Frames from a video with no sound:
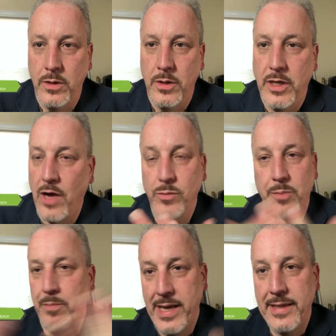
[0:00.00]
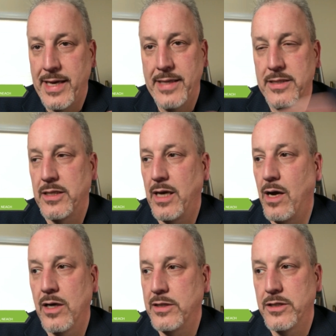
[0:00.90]
Government mandates
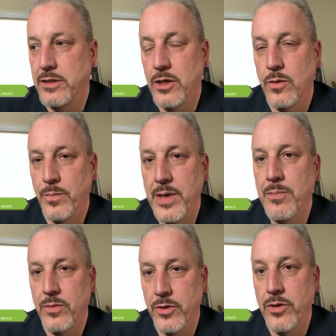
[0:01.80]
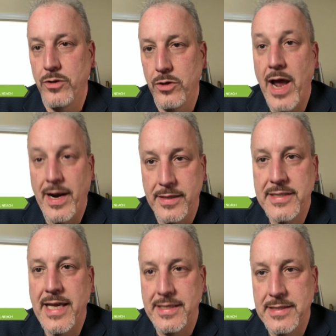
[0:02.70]
aren't, people, the United
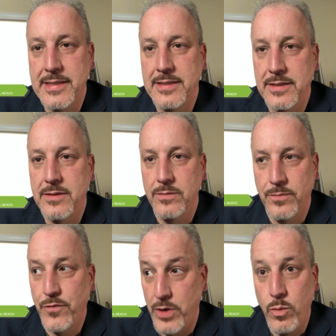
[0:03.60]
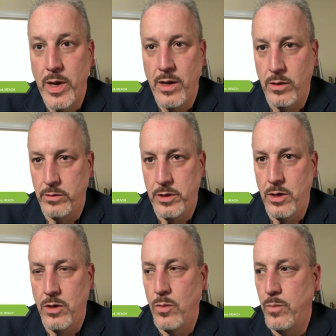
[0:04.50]
States is free will,
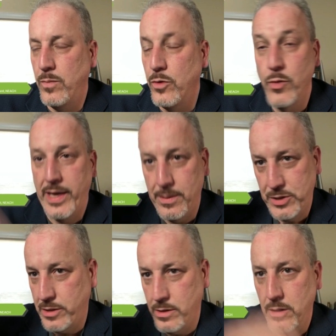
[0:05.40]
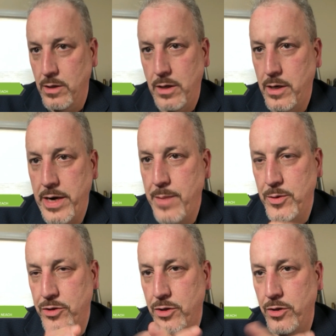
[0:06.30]
New Hampshire, our neighbor to
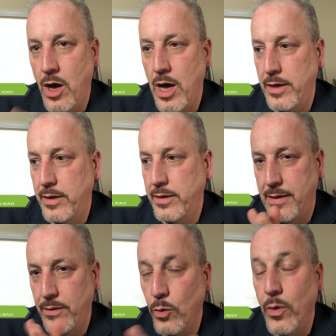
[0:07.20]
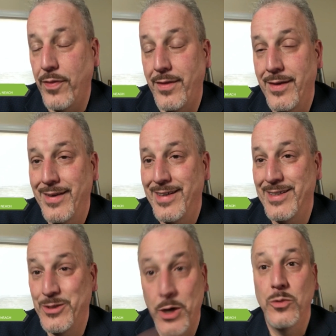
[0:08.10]
the north is
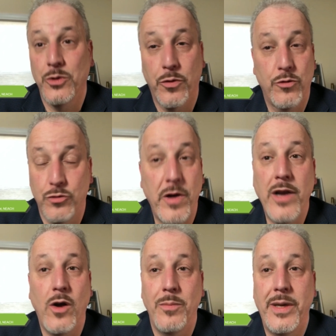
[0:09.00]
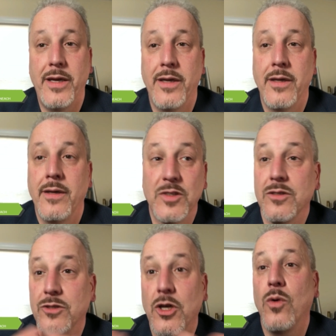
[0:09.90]
don't tread on.
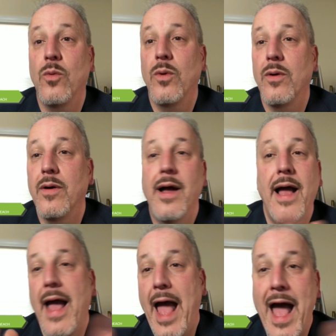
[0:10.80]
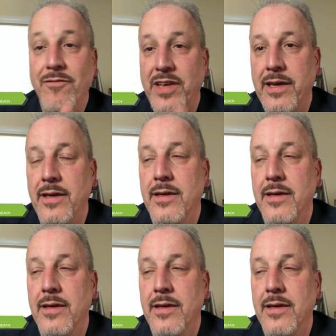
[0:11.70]
So having